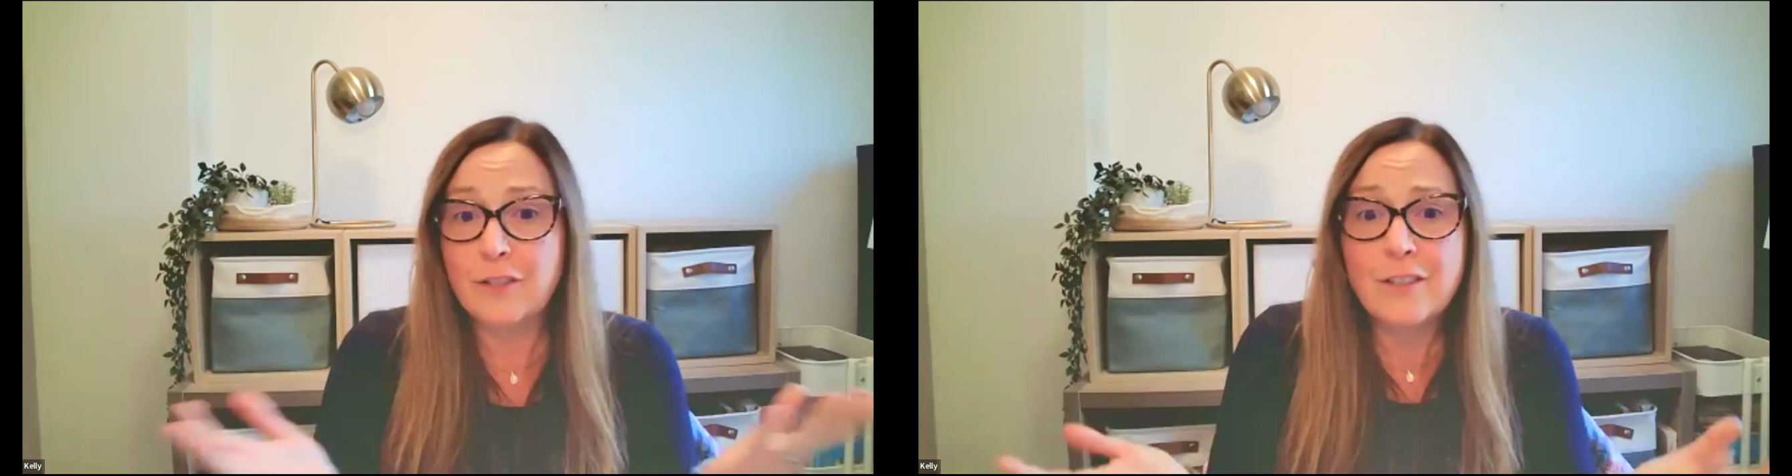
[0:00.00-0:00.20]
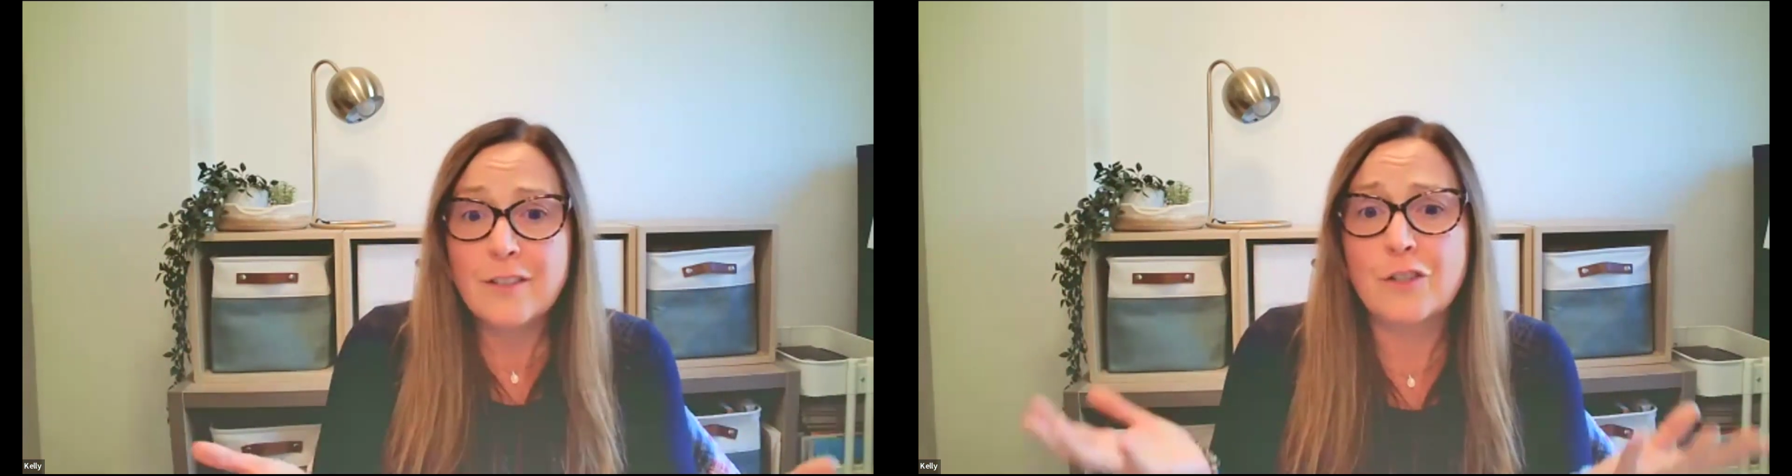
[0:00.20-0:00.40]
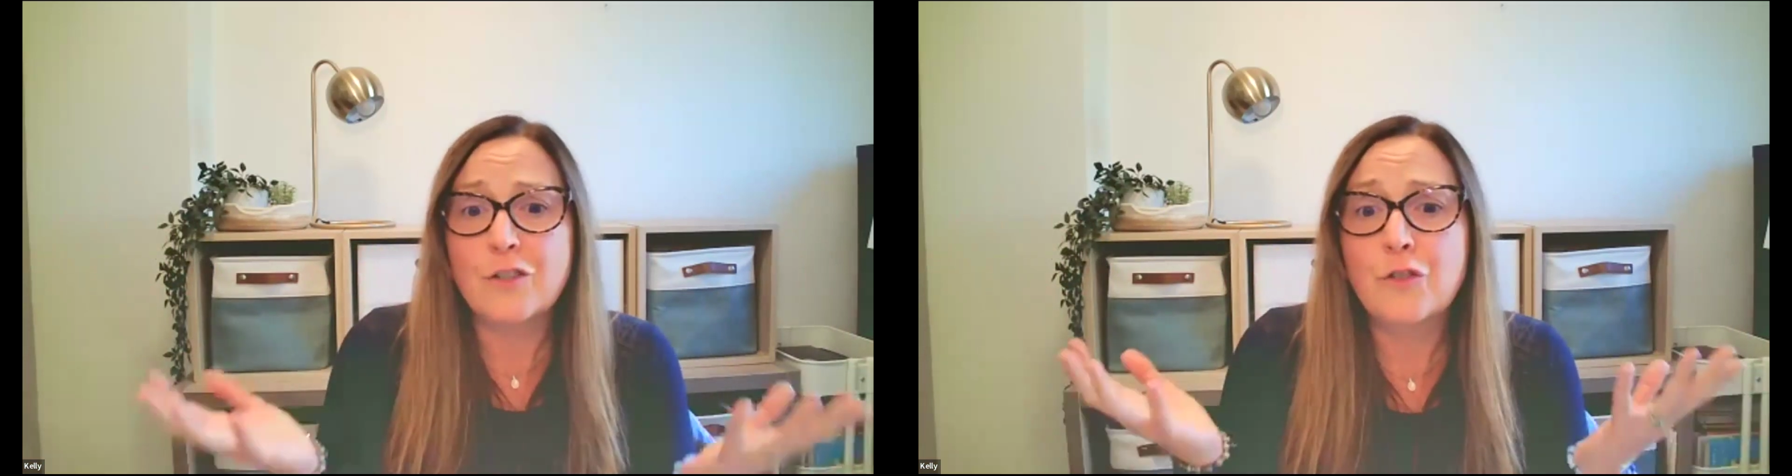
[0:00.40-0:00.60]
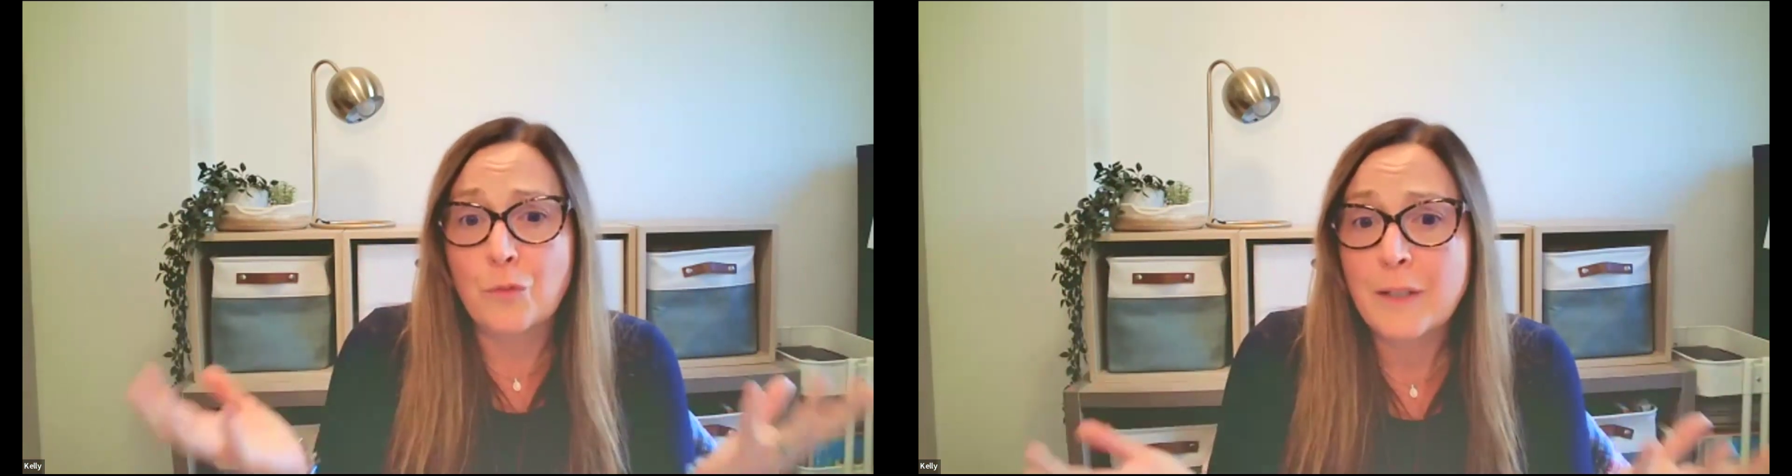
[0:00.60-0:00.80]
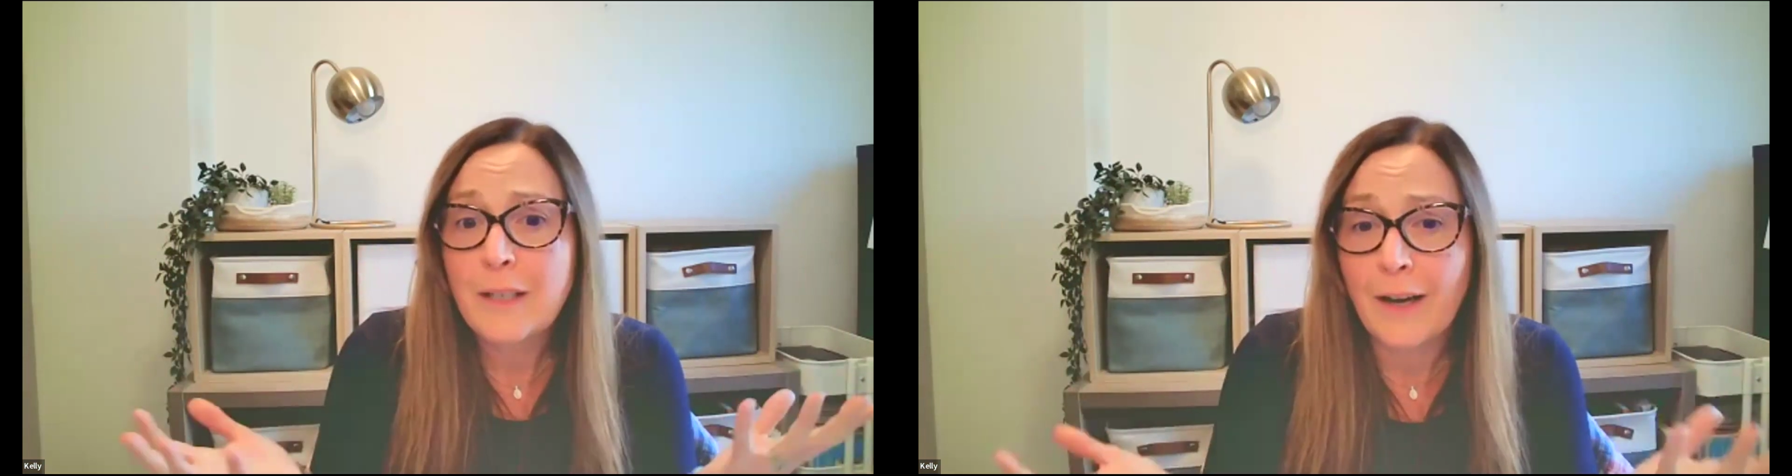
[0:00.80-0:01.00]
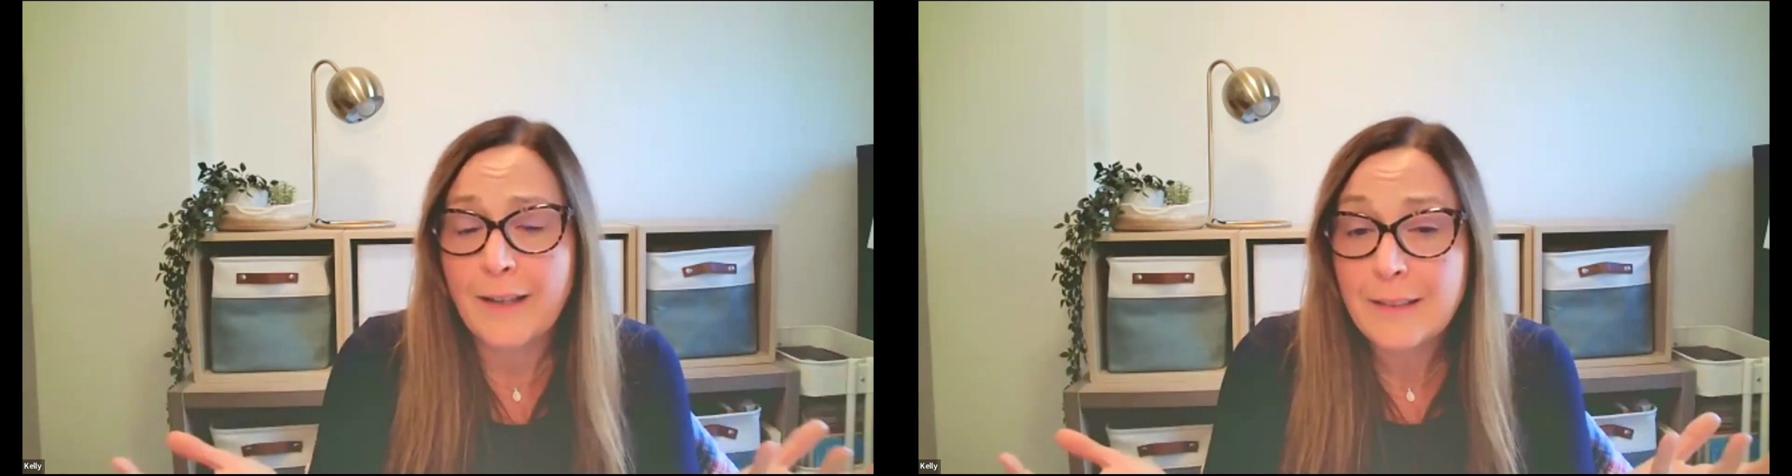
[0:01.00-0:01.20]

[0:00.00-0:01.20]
are just 3